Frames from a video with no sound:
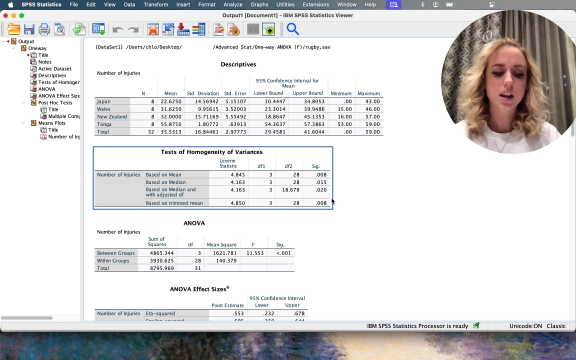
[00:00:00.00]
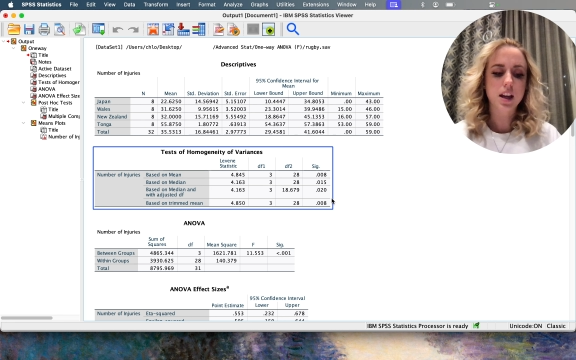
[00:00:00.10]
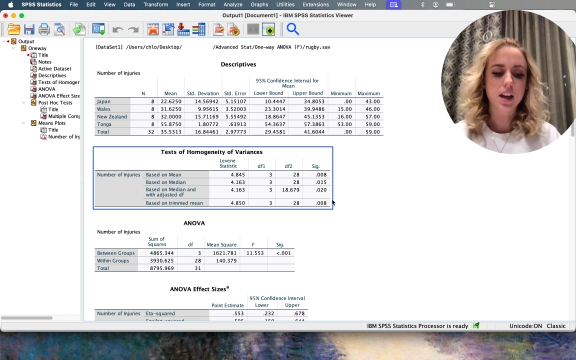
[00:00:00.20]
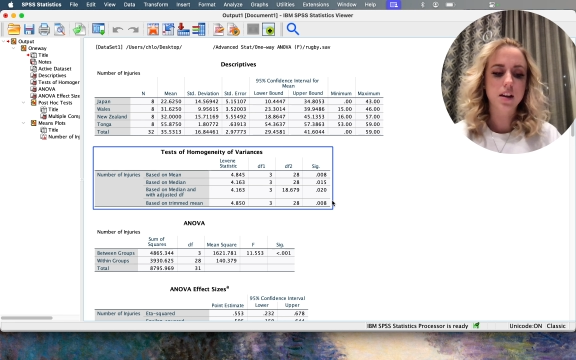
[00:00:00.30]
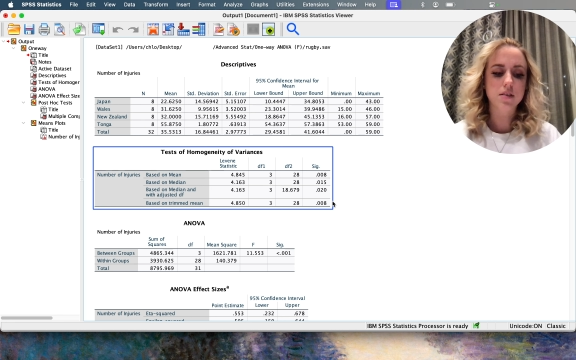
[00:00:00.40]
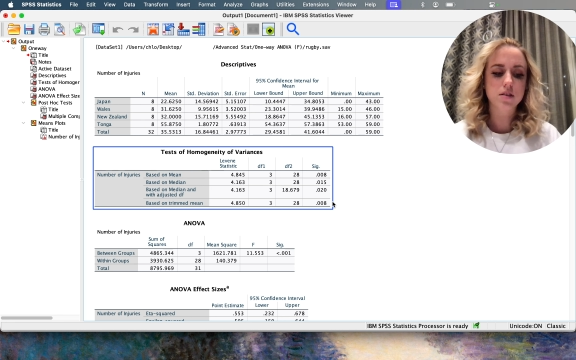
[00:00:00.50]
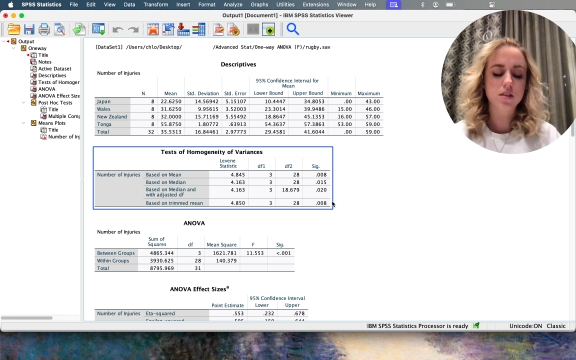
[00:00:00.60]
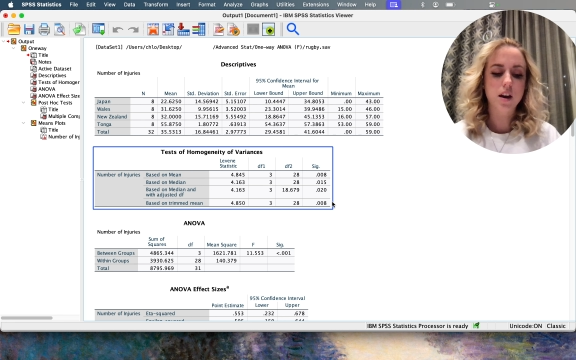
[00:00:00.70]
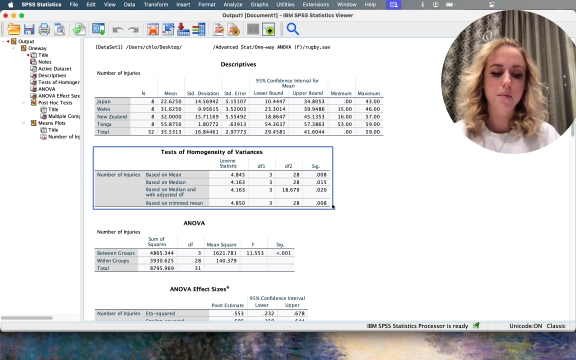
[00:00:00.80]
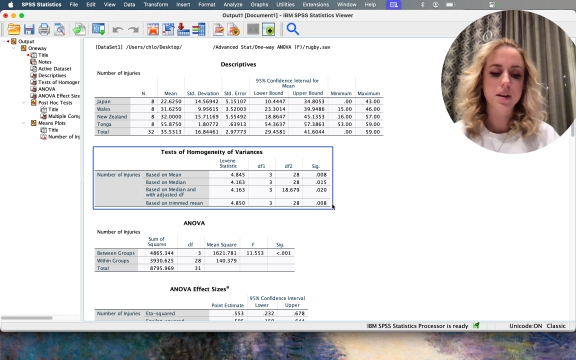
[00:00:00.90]
and
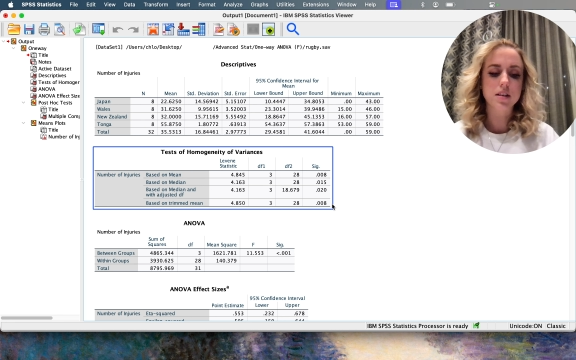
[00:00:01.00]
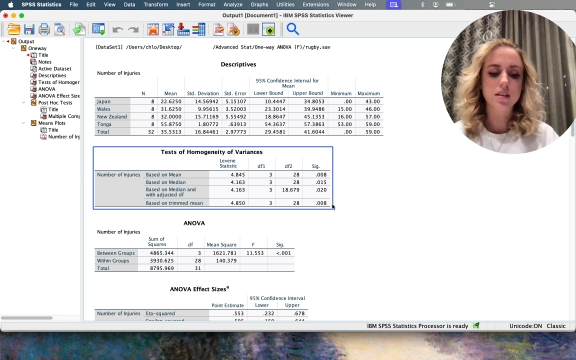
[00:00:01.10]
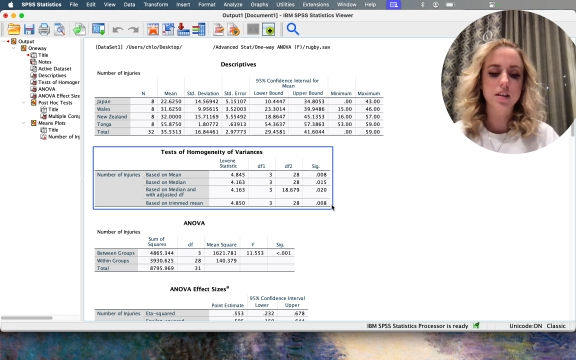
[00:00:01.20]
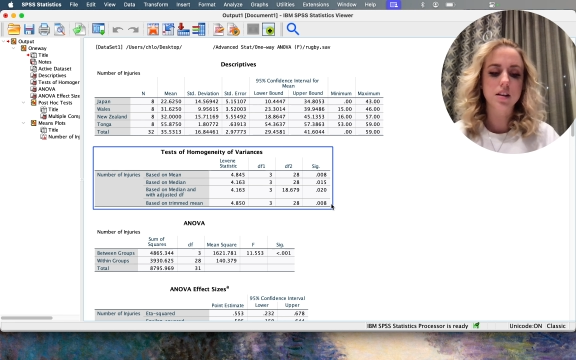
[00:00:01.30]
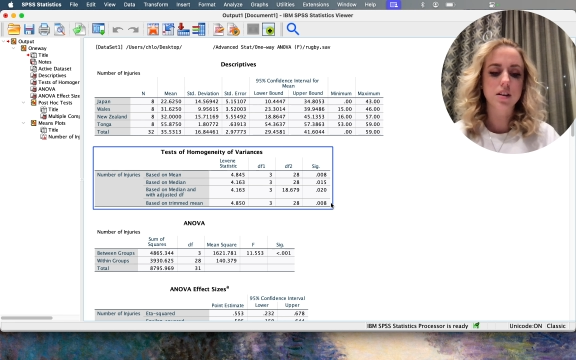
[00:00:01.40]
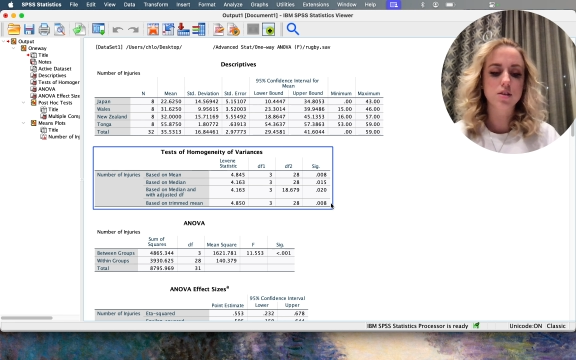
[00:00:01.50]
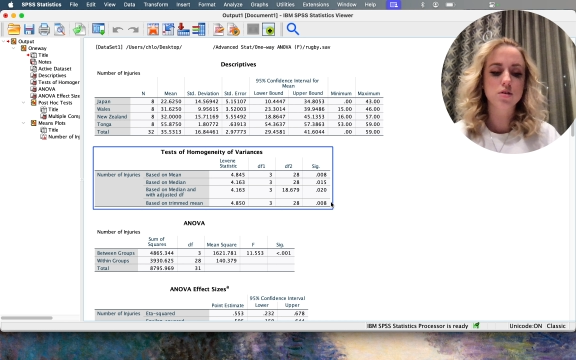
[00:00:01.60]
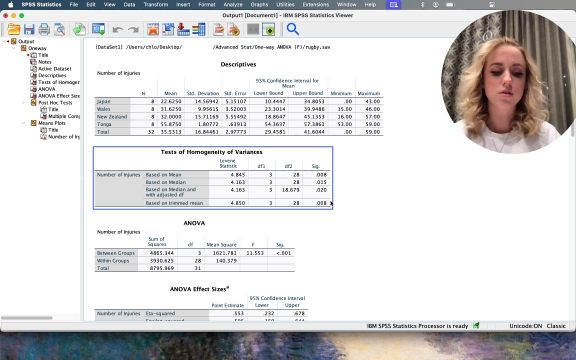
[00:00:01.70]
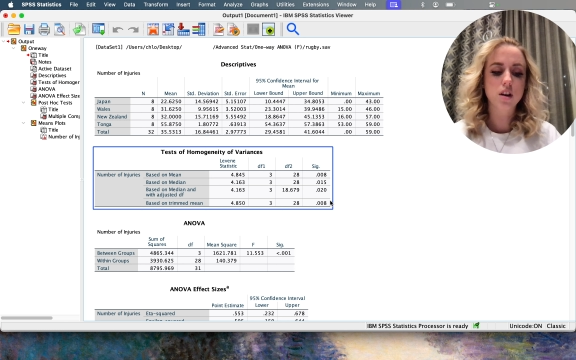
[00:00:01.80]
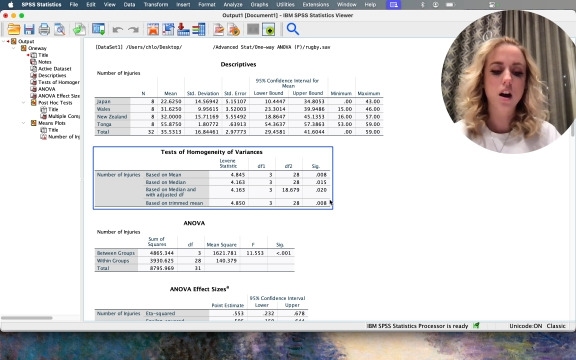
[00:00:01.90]
that means that there is
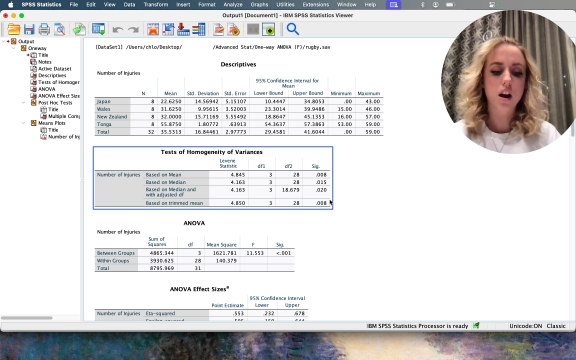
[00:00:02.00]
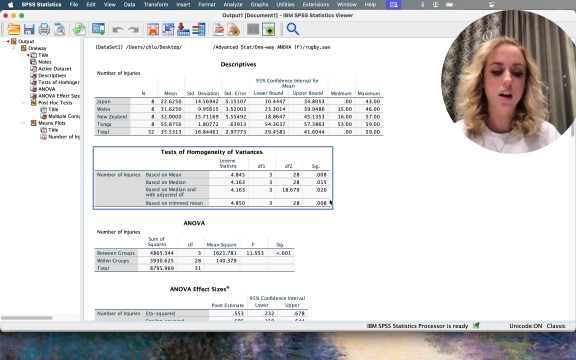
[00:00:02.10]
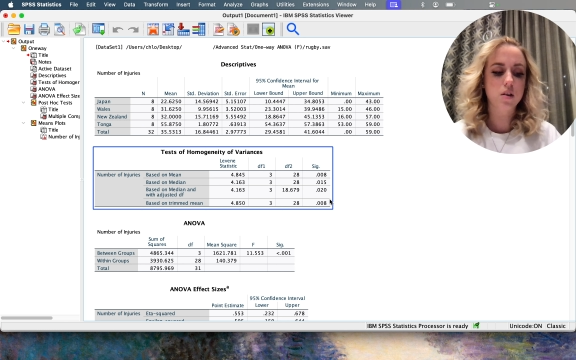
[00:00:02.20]
not